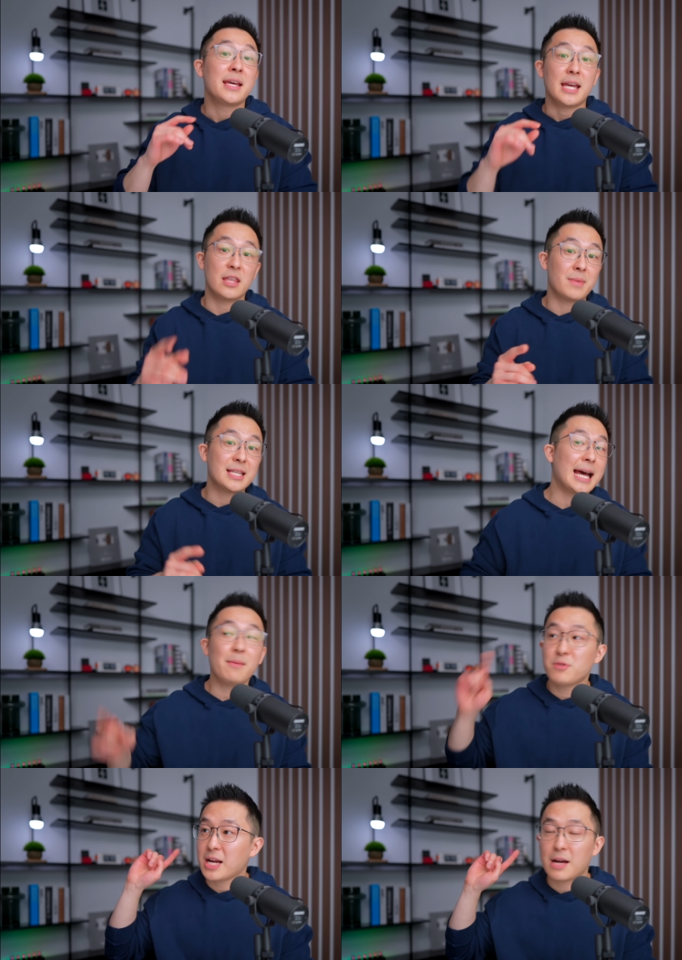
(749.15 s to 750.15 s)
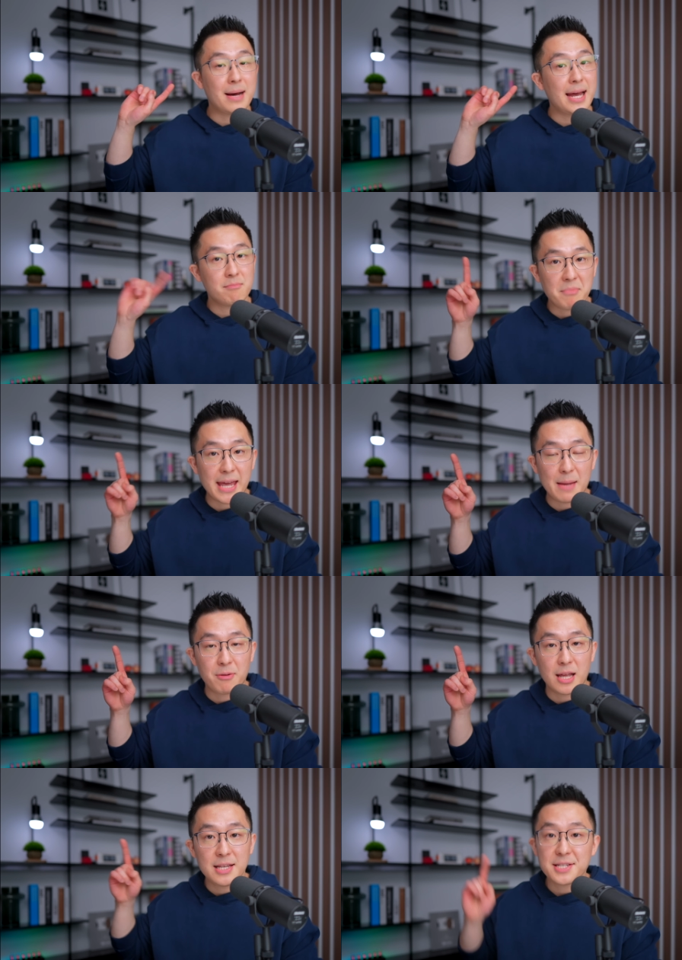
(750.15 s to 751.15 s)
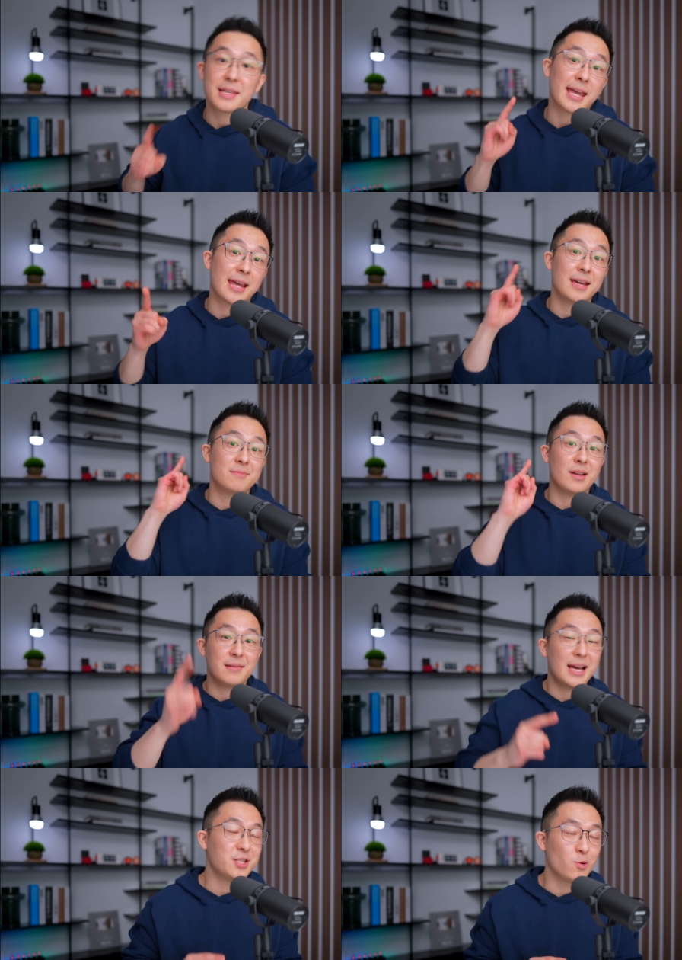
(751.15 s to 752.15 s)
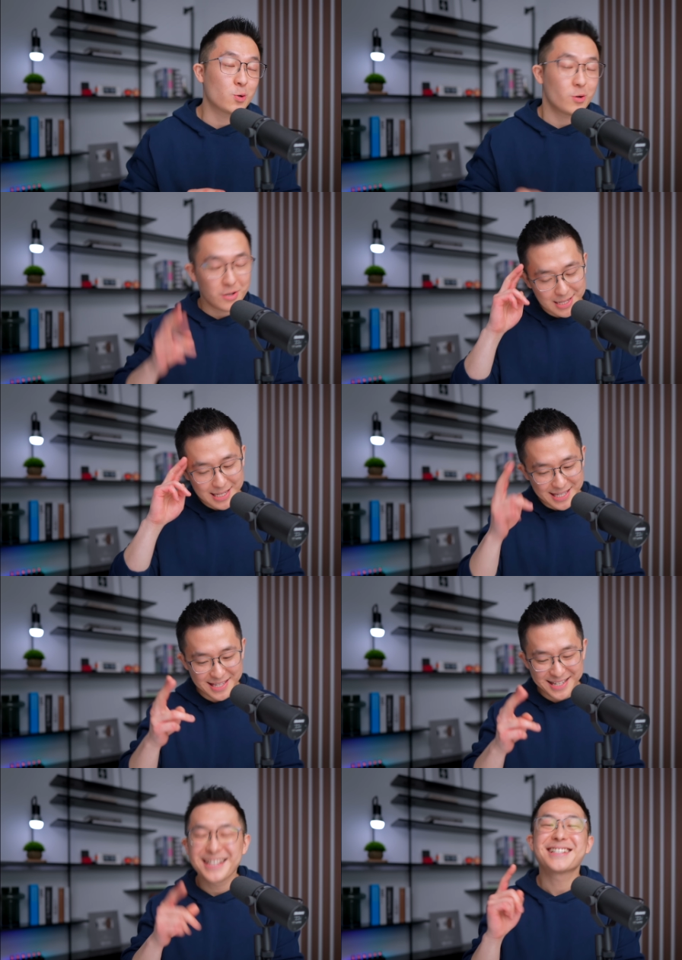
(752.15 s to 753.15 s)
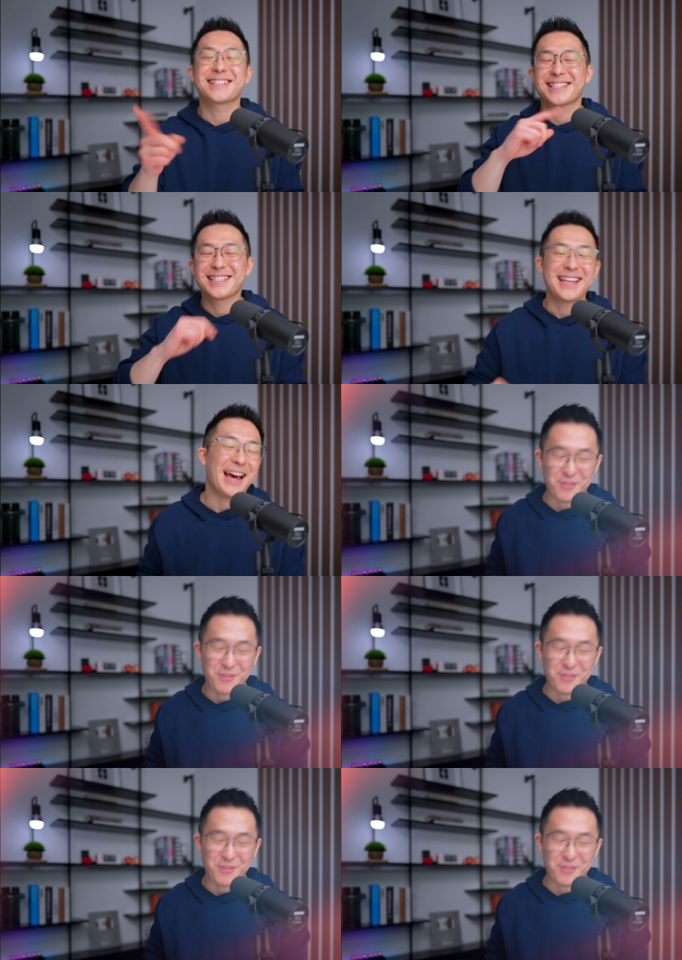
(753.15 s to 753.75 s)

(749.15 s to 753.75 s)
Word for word: In the meantime, check out my AI playlist, and as usual, have a